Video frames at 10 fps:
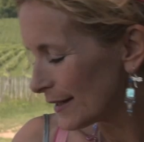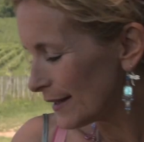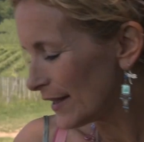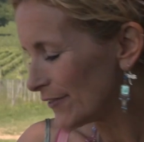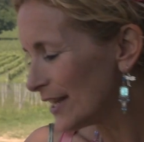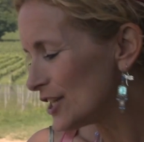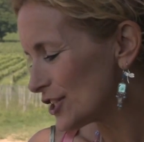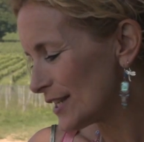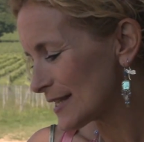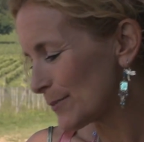Their
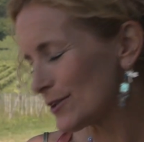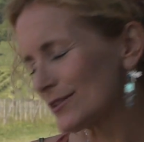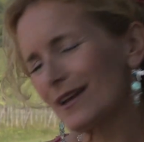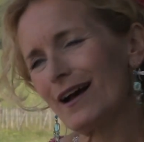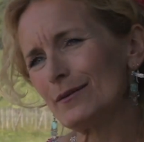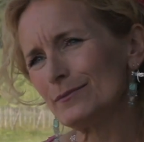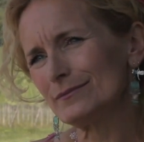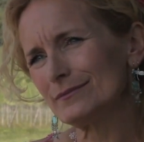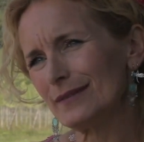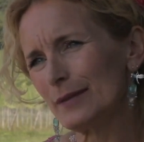energy is supposed to
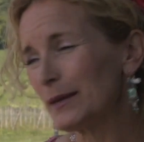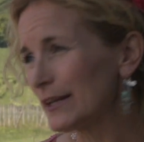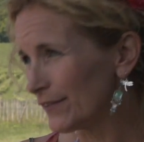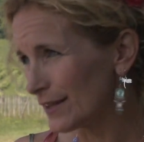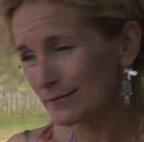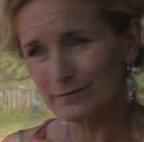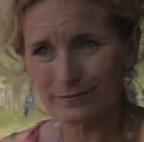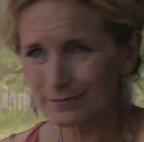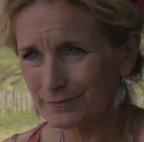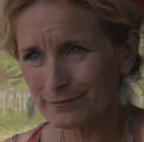come and benefit
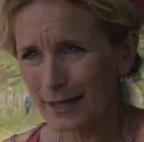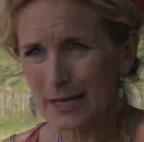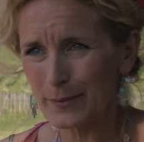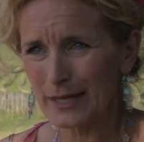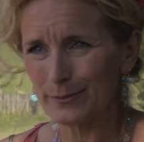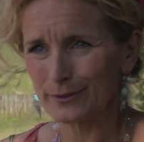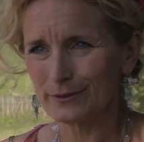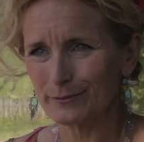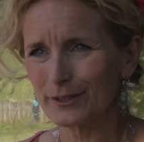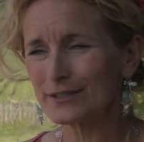many people
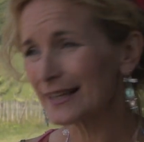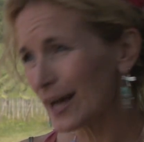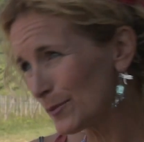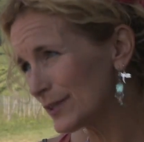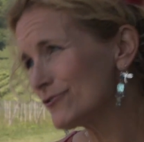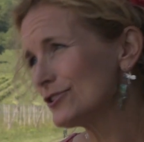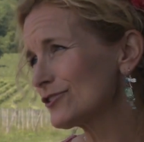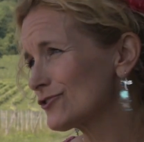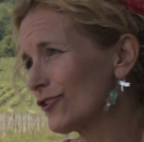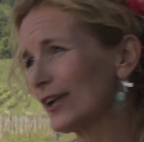because they come with a real
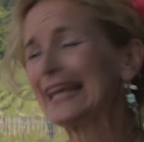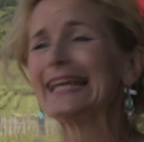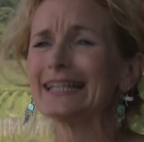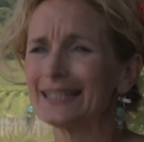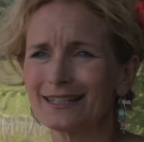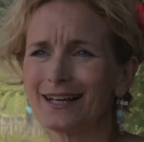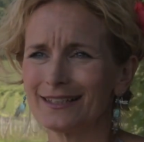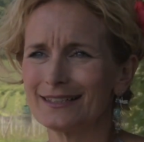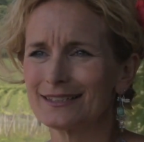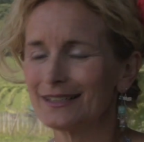strong healing
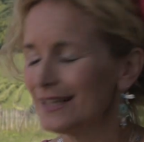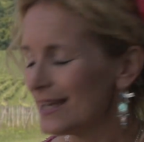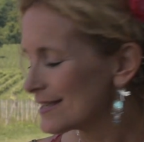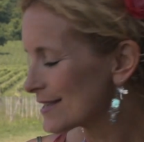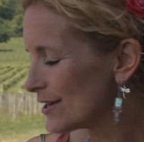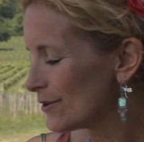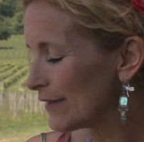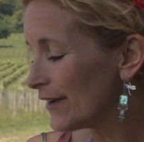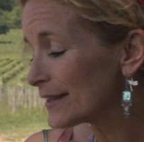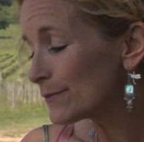light. So
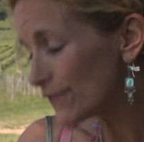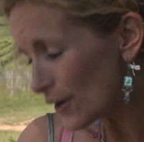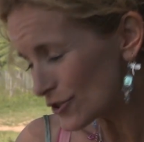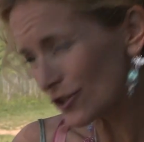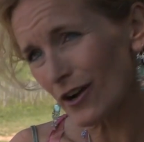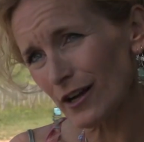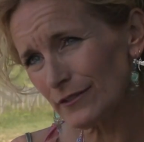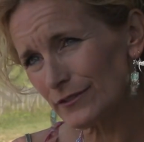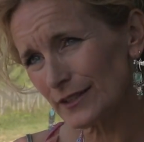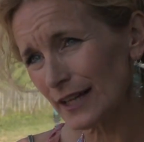I've had them photographed
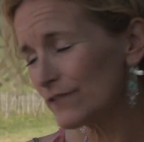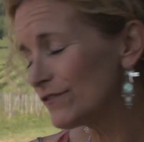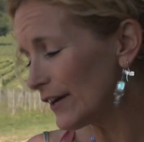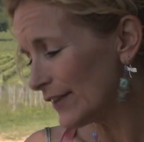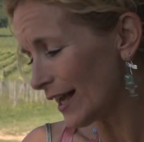at a very